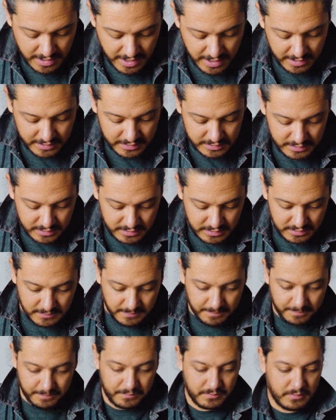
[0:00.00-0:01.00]
and
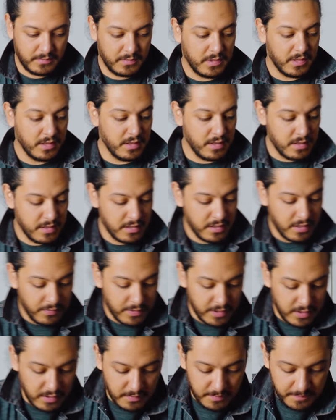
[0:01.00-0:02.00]
there
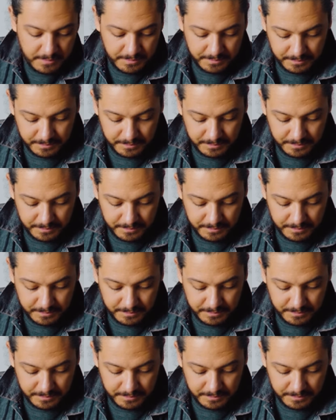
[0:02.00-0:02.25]
we go